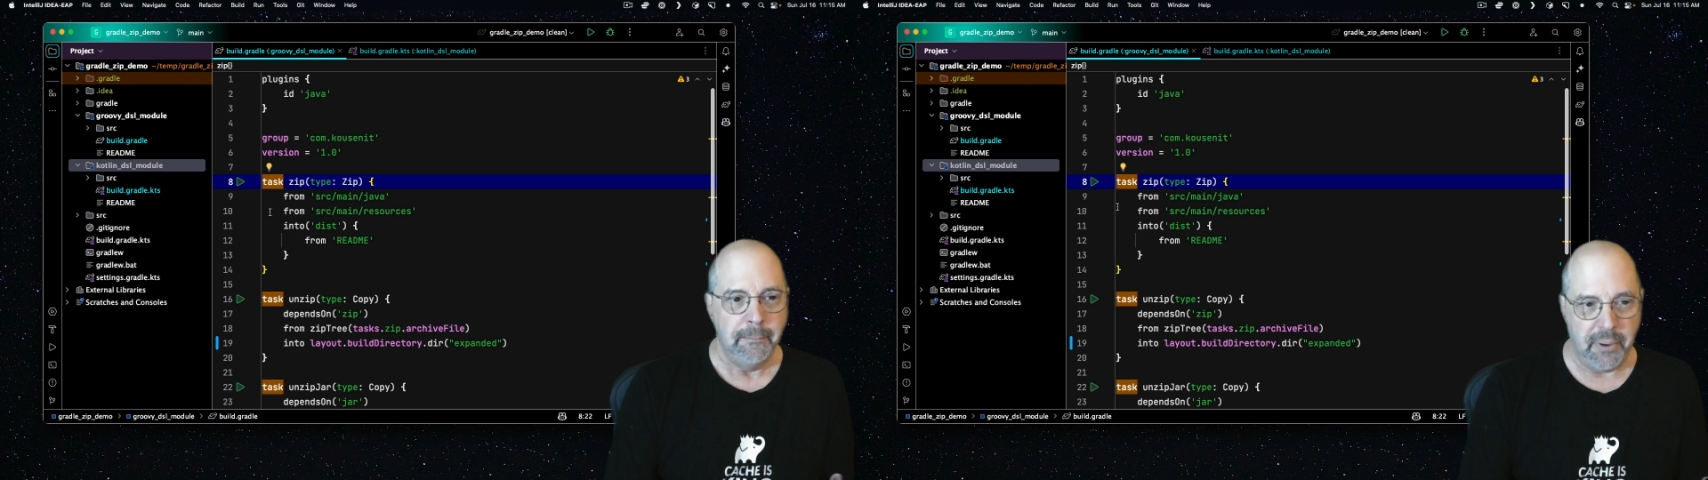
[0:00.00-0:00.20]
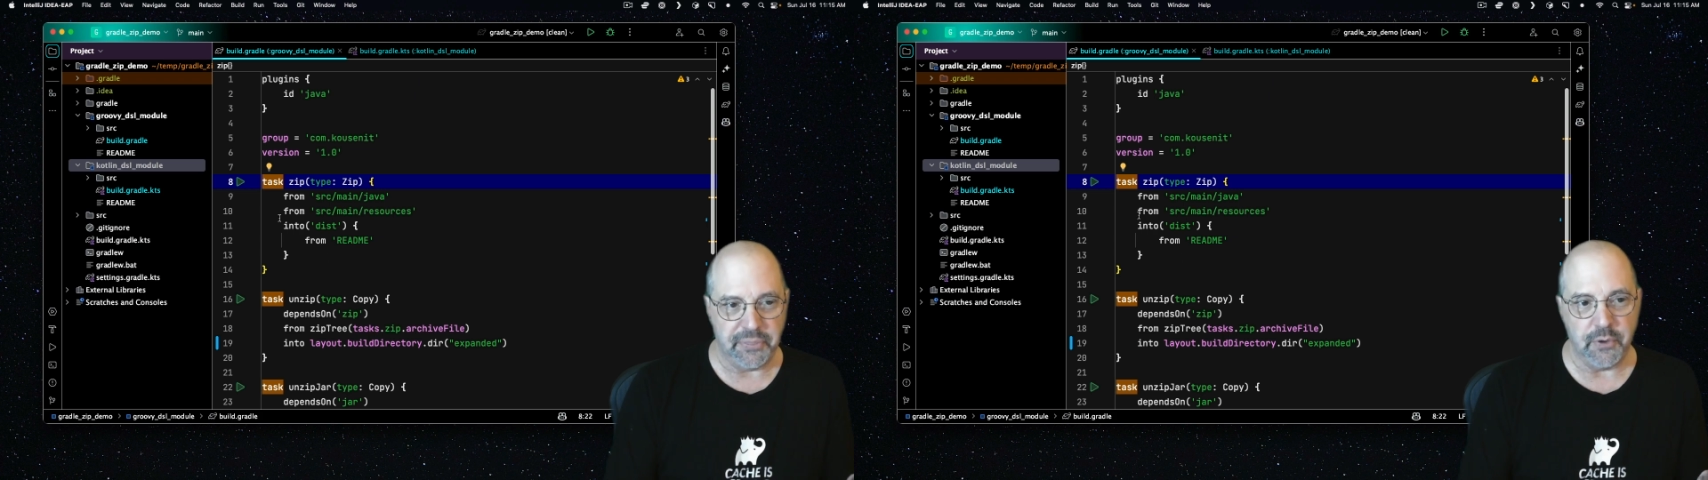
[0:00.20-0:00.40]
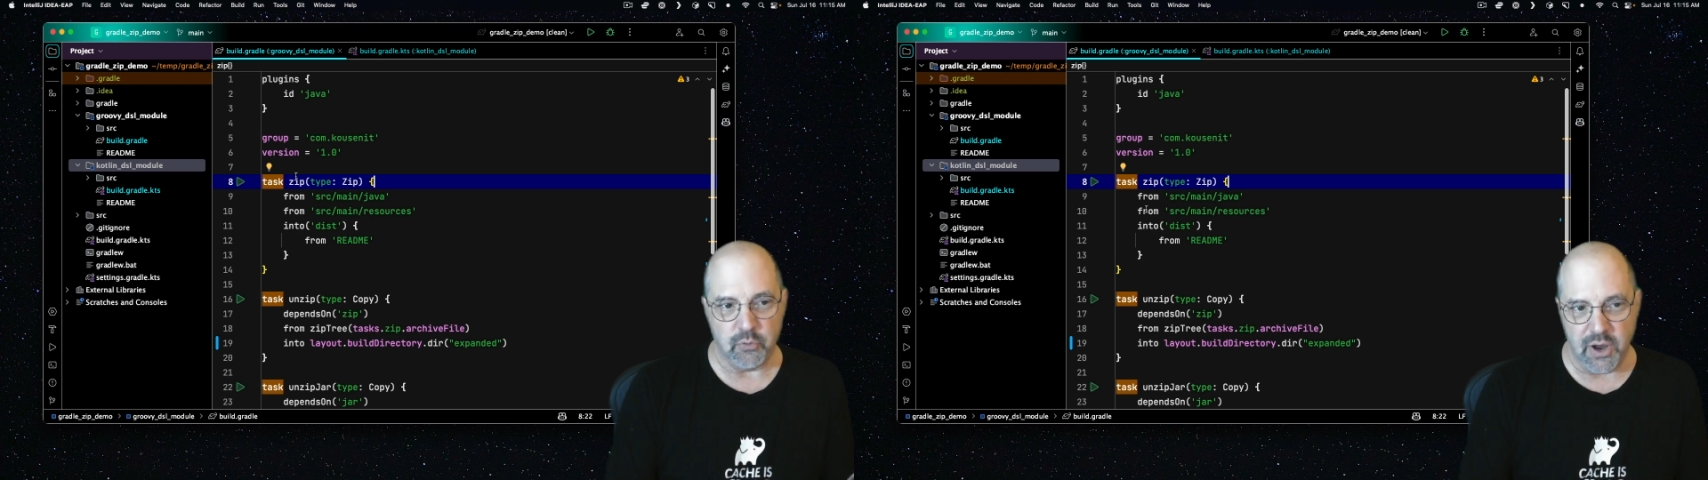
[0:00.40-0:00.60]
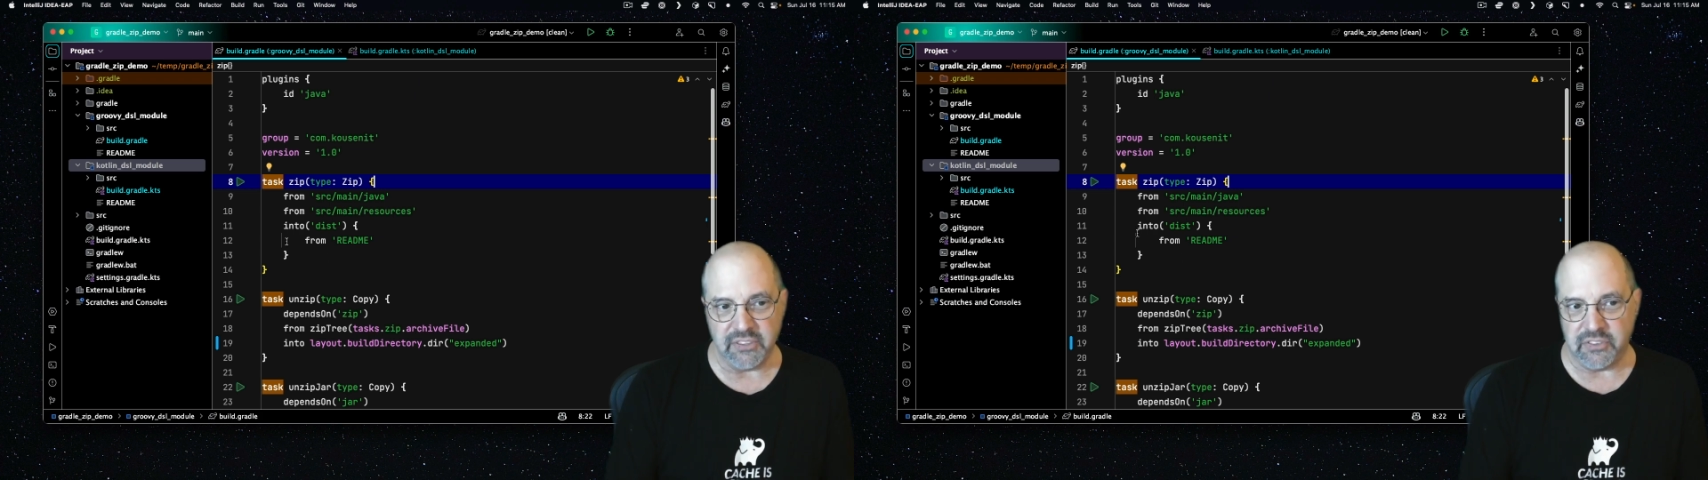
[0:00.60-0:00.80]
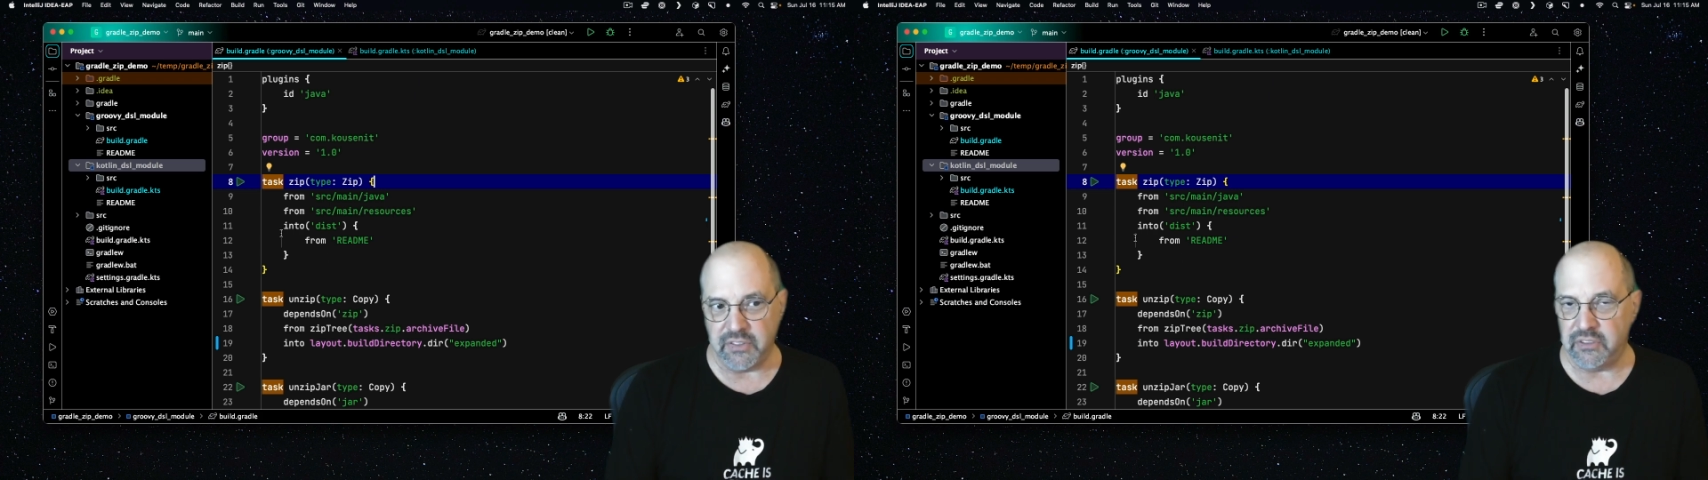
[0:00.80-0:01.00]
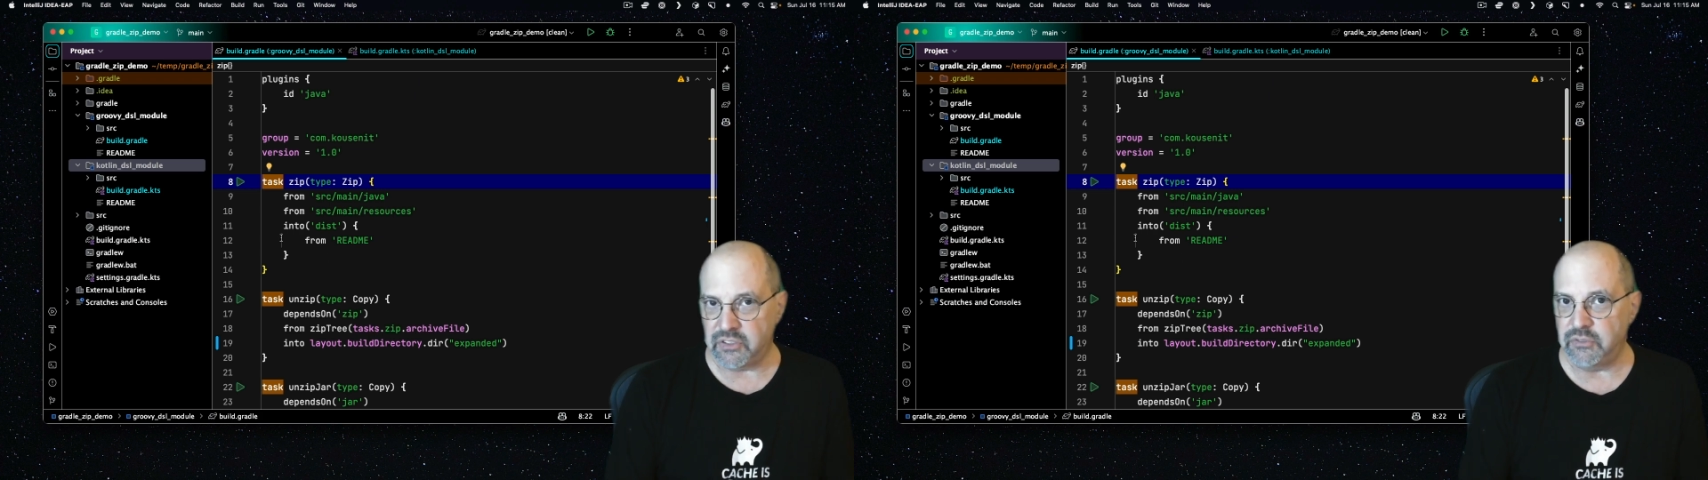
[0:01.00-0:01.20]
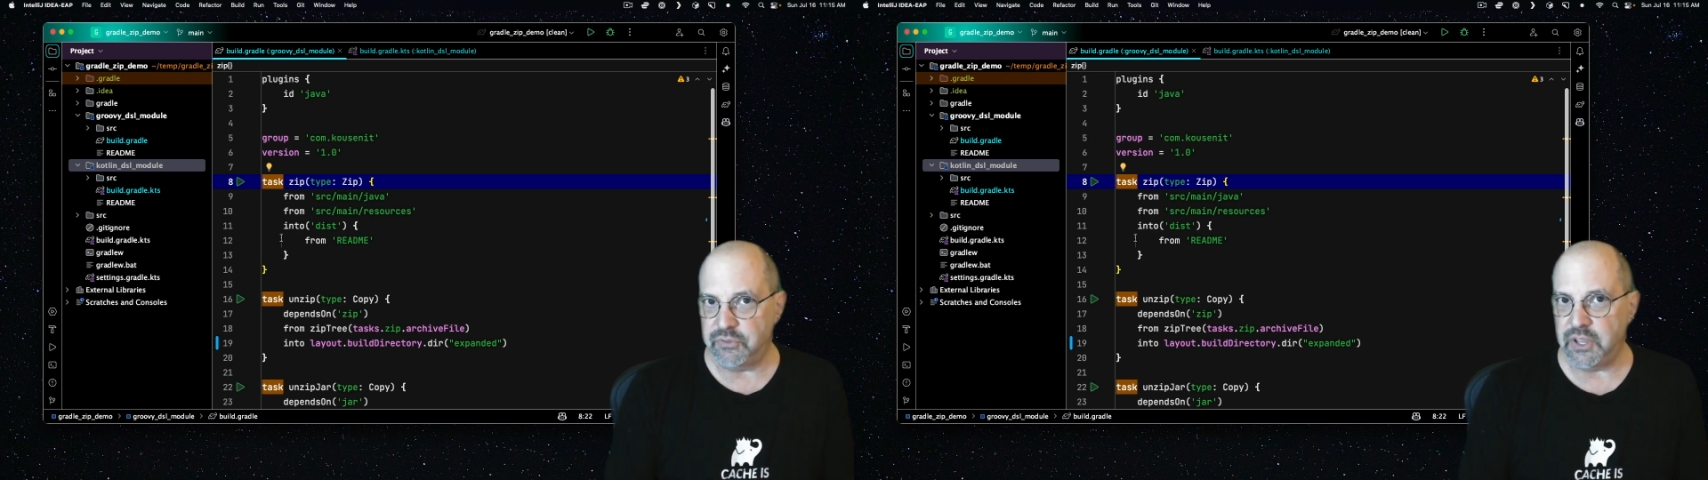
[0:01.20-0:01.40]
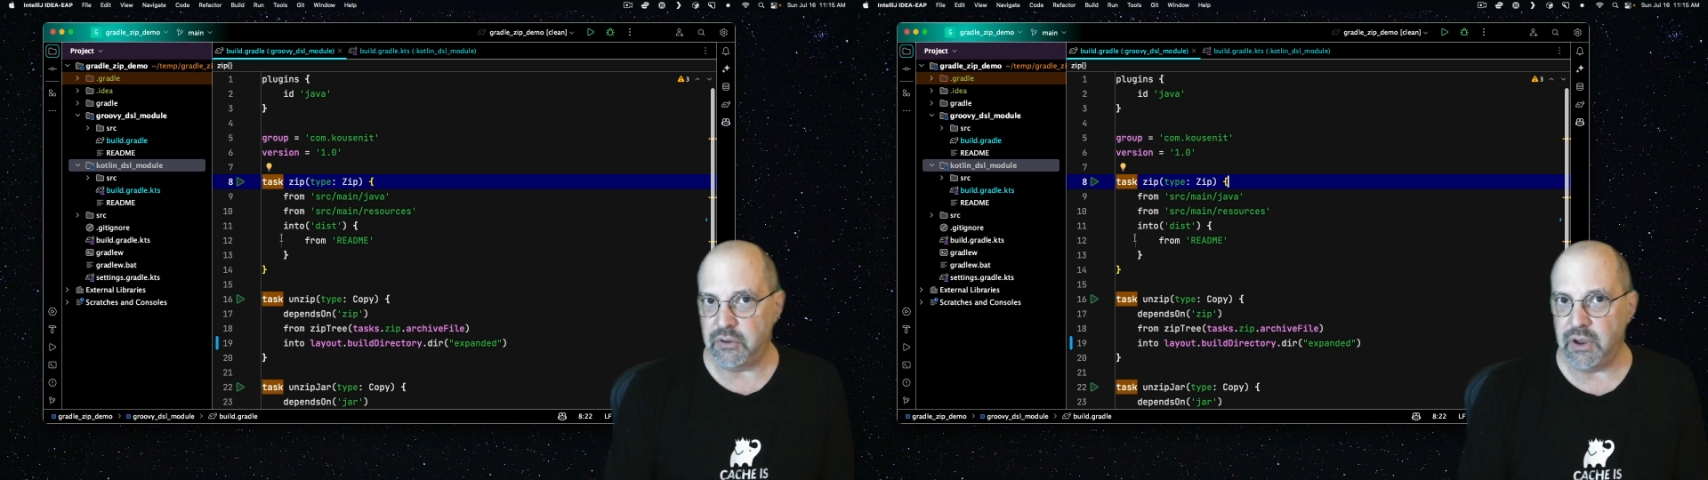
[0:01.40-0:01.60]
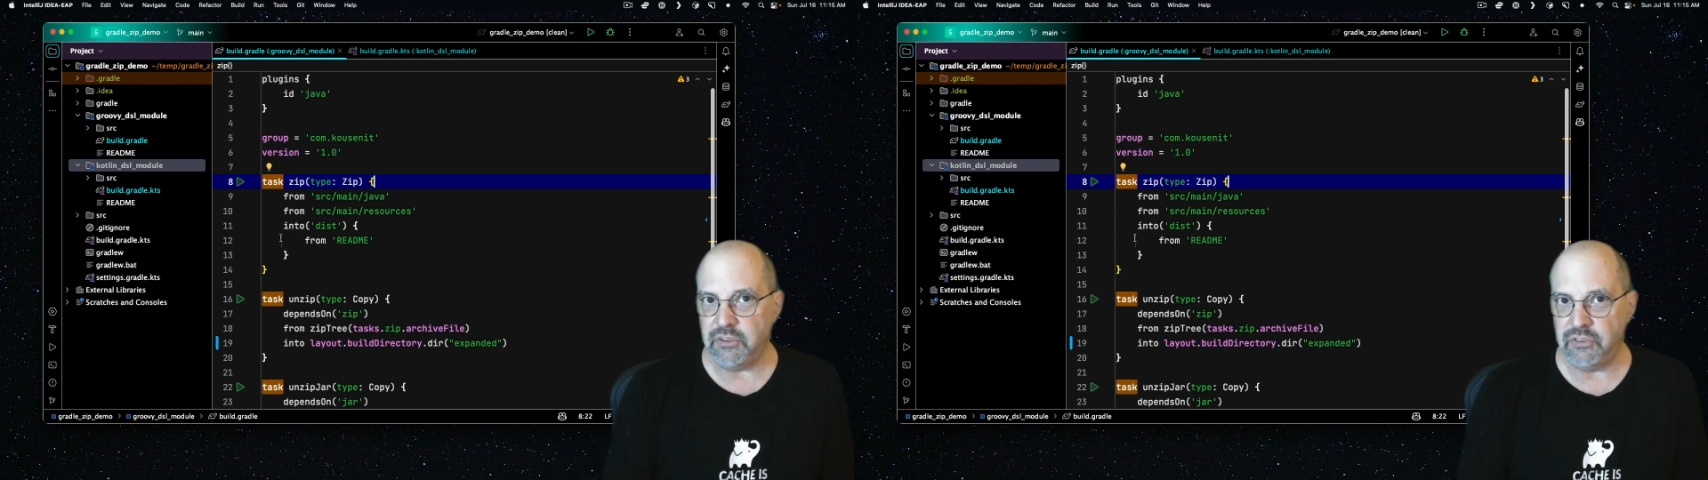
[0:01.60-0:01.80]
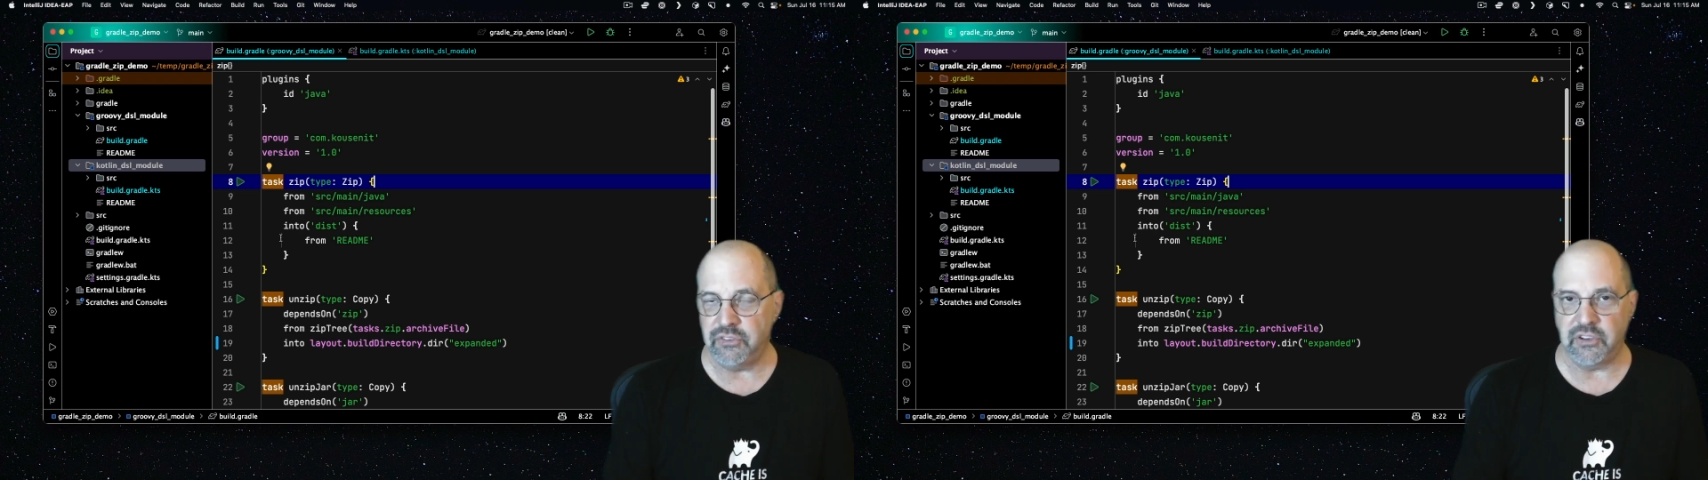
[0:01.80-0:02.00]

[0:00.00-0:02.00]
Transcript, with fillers: but the rest of this configuration